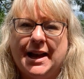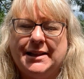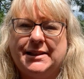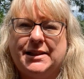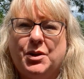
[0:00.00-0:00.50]

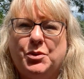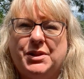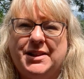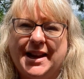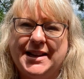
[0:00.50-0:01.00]
And so
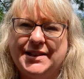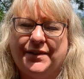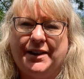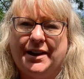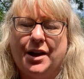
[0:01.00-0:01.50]
today's
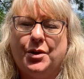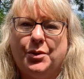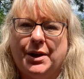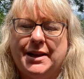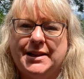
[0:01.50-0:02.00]

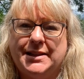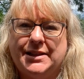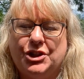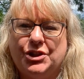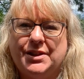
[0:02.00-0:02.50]
video
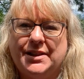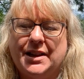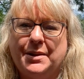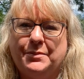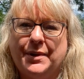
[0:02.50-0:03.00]
is just
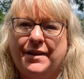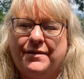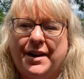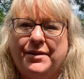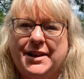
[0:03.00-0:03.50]
a
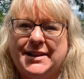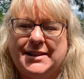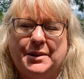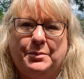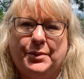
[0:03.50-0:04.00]
very
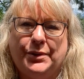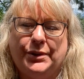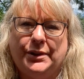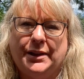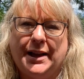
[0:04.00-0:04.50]

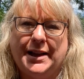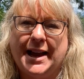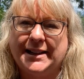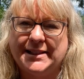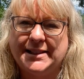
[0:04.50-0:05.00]
simple
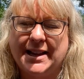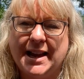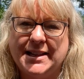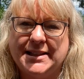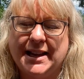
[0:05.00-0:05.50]

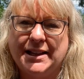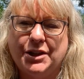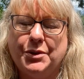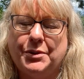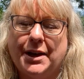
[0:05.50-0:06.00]
exercise that
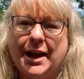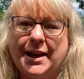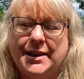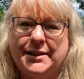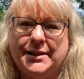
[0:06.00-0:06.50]
you
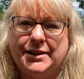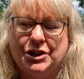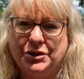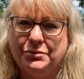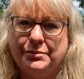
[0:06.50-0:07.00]
can
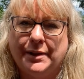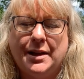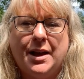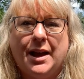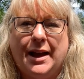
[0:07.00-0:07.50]
do
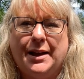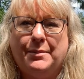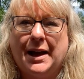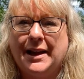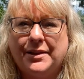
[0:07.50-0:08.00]

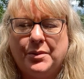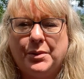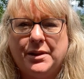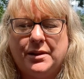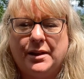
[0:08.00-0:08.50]
either
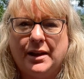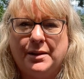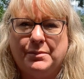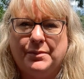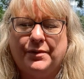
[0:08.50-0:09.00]
with
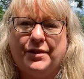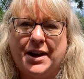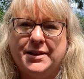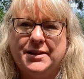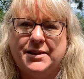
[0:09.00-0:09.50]

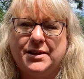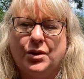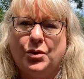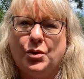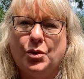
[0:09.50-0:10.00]
friends
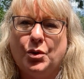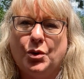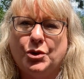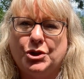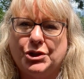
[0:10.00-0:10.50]

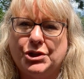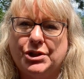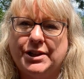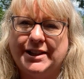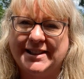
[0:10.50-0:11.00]
or
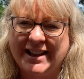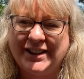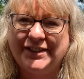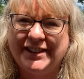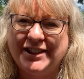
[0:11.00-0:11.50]
just
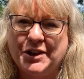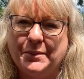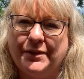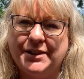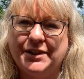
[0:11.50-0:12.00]
yourself in the
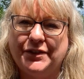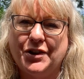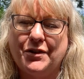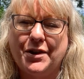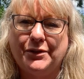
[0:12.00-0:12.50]
comfort of
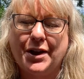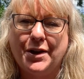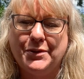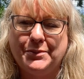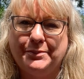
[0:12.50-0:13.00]
your own
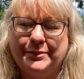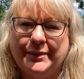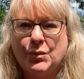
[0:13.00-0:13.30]
home.